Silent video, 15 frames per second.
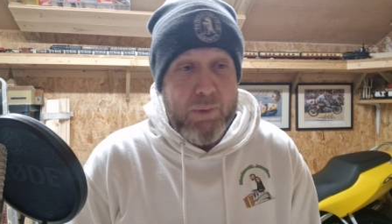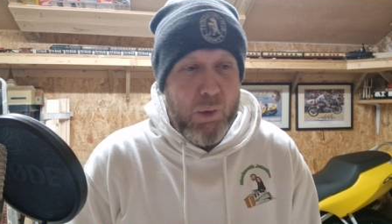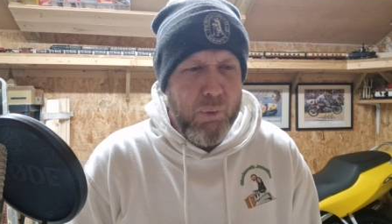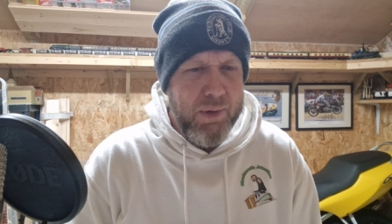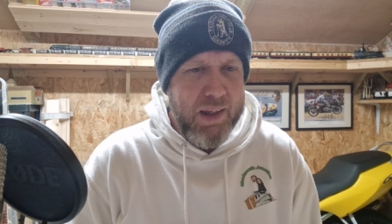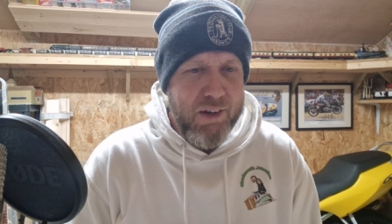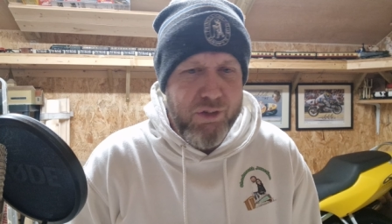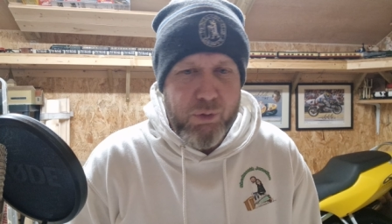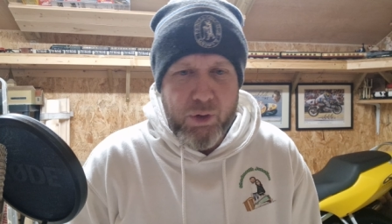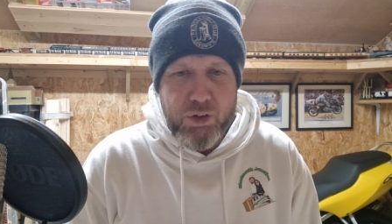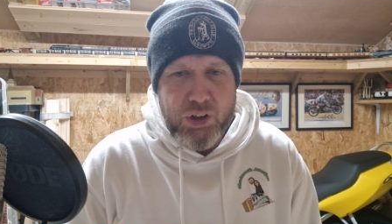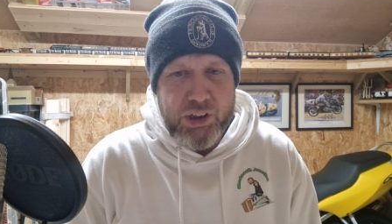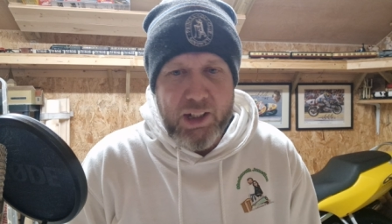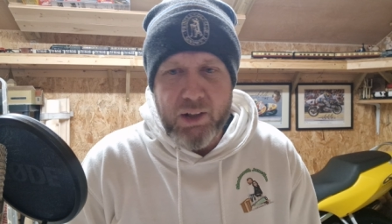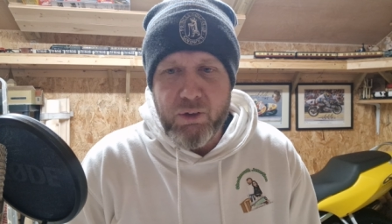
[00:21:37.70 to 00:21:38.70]
with everyone's
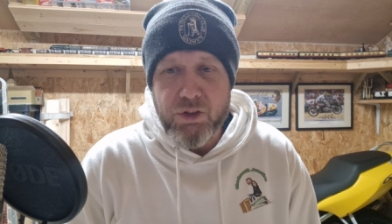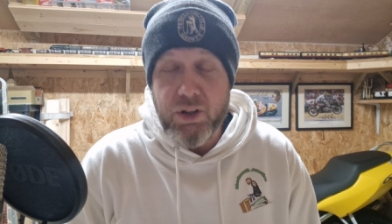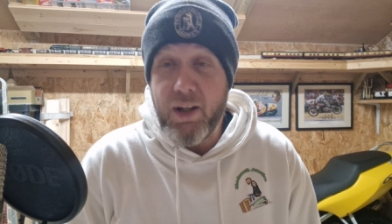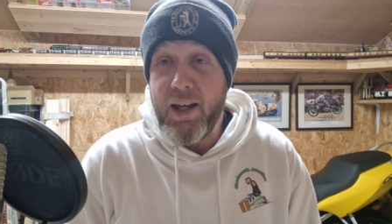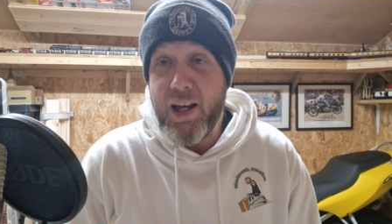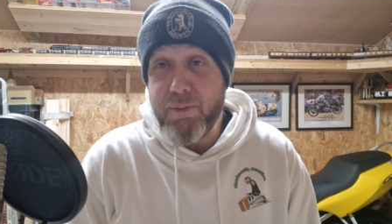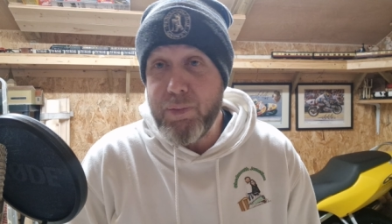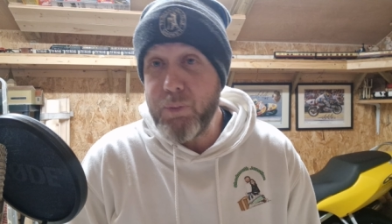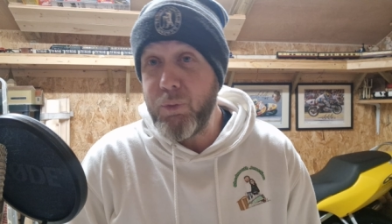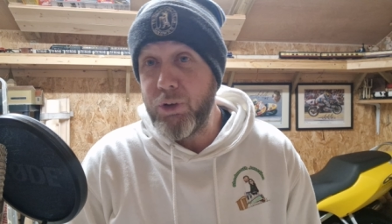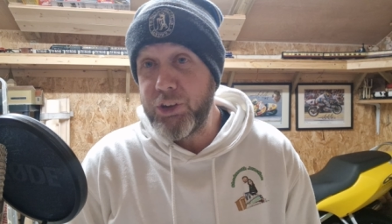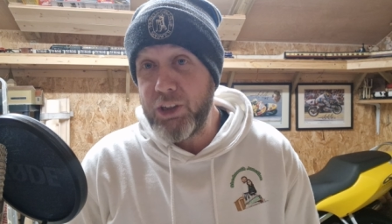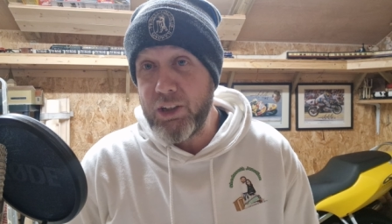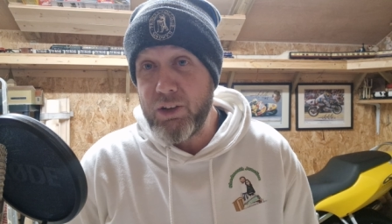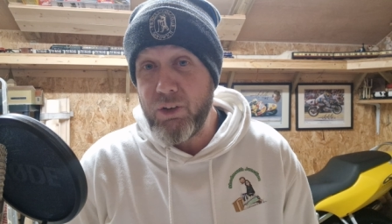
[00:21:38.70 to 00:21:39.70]
channels. I have been
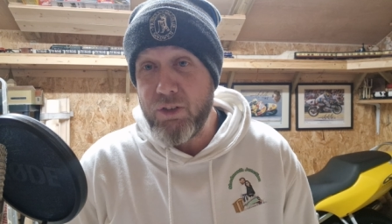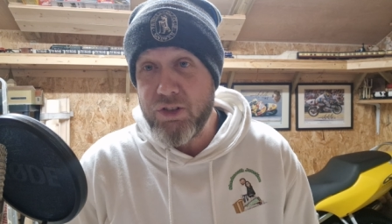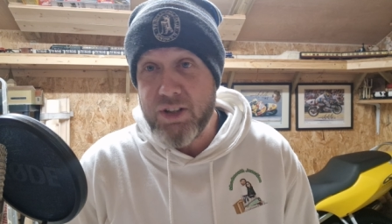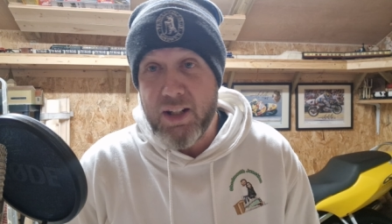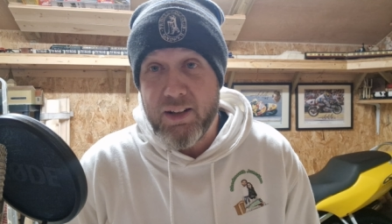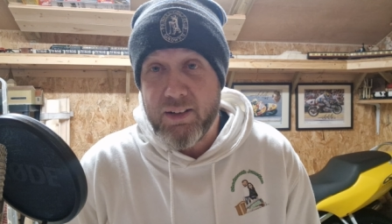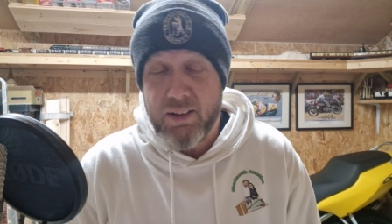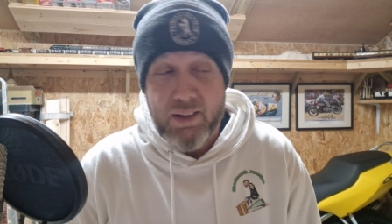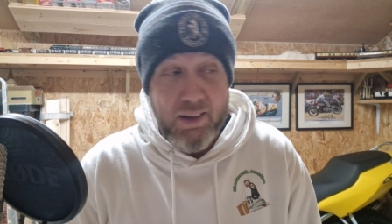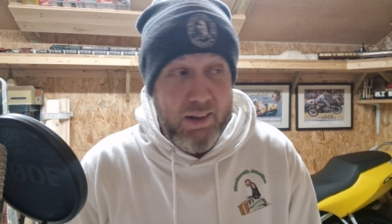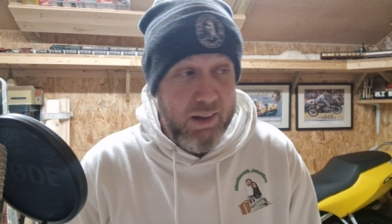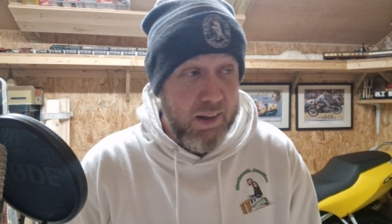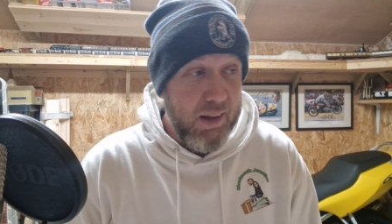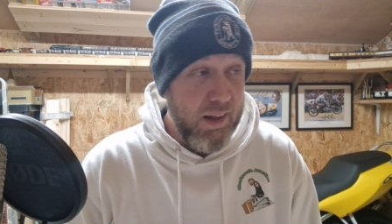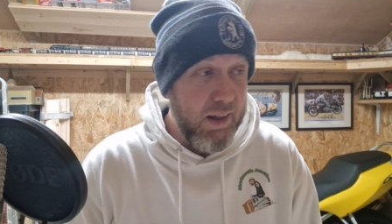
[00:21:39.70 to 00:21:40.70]
watching content
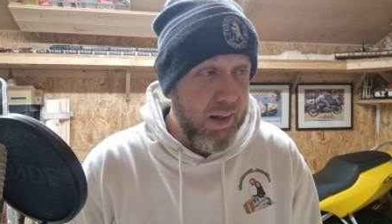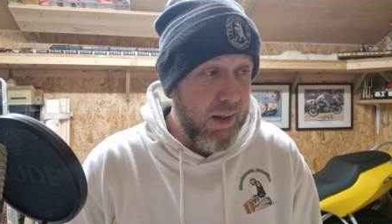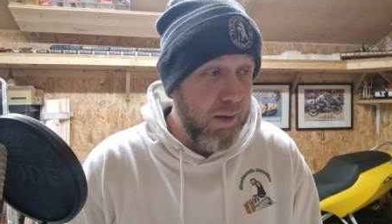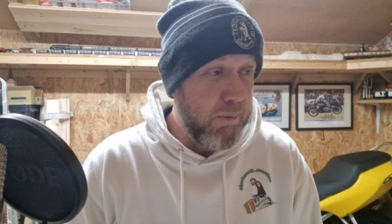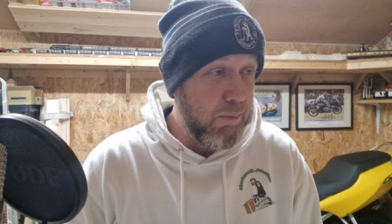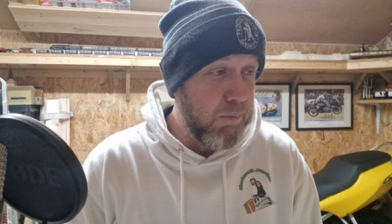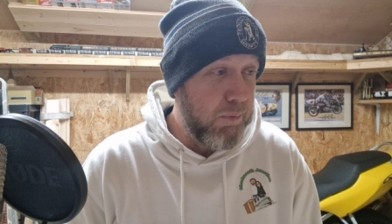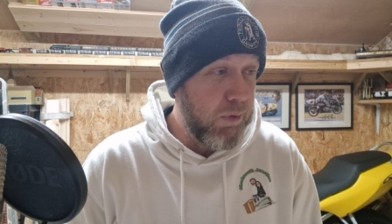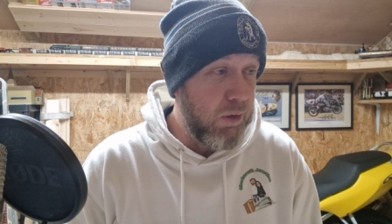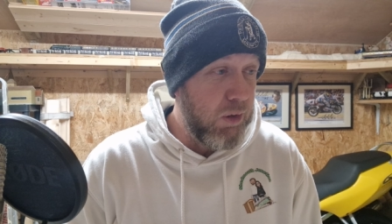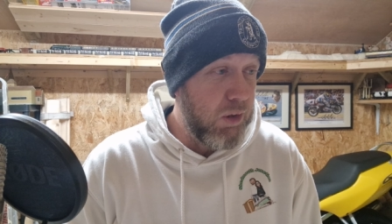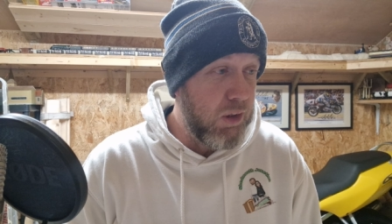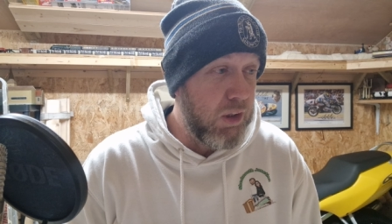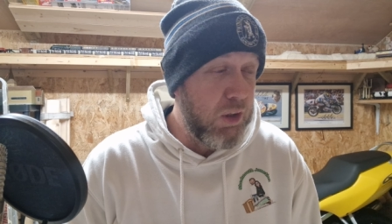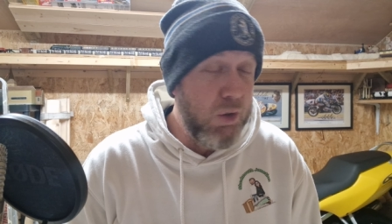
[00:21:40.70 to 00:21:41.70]
um,
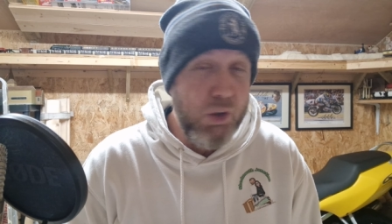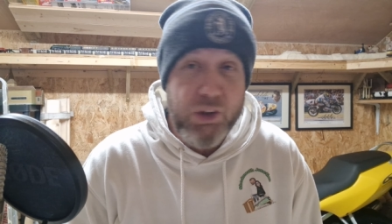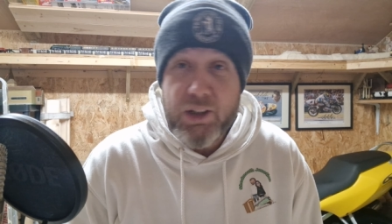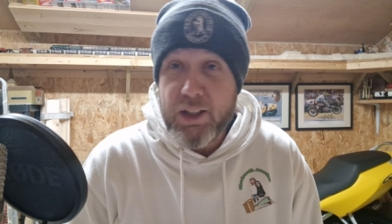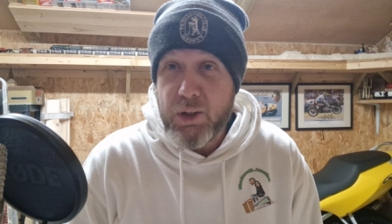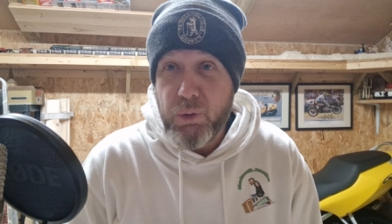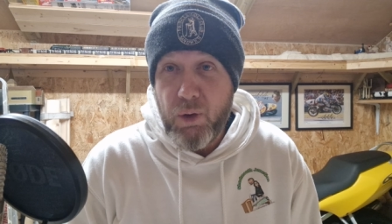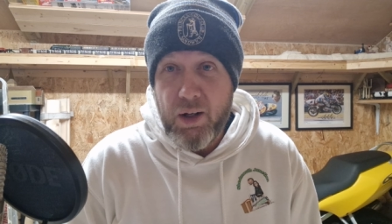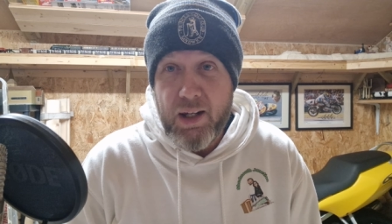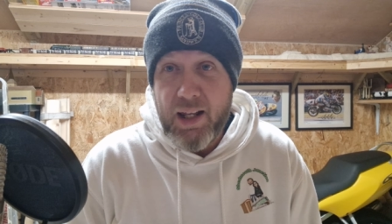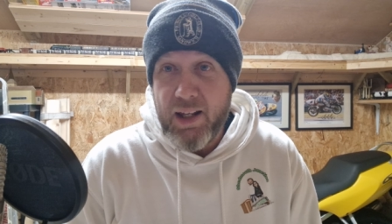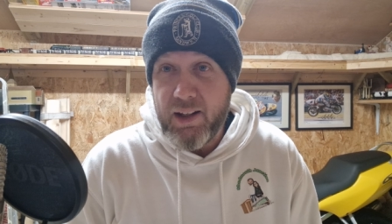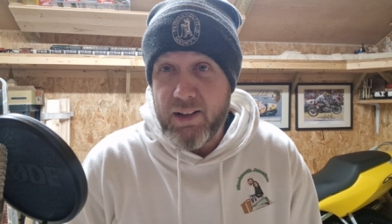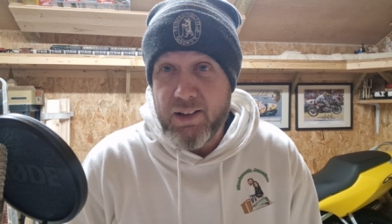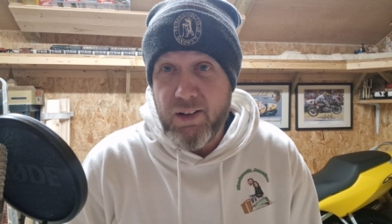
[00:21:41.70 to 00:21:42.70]
usually quite
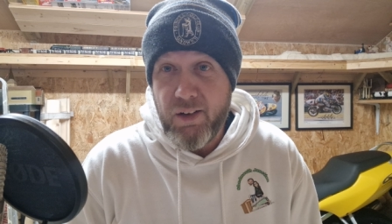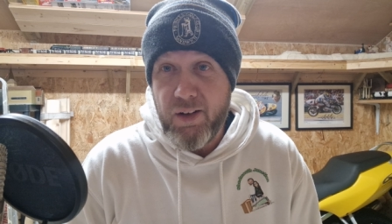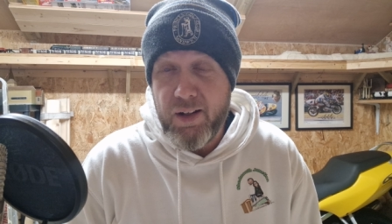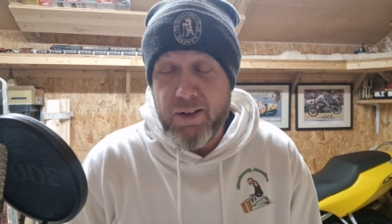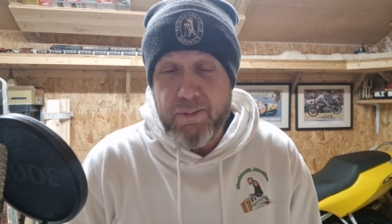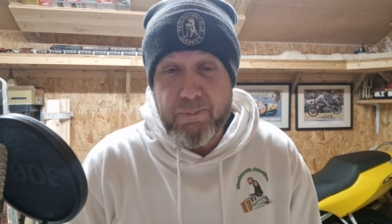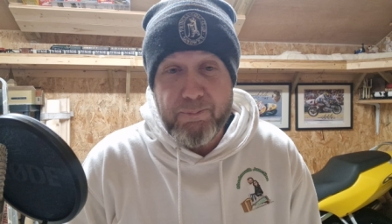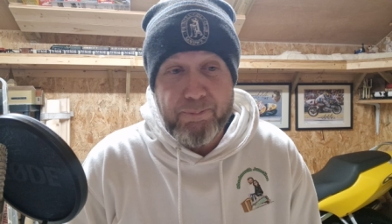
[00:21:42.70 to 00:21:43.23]
late at night.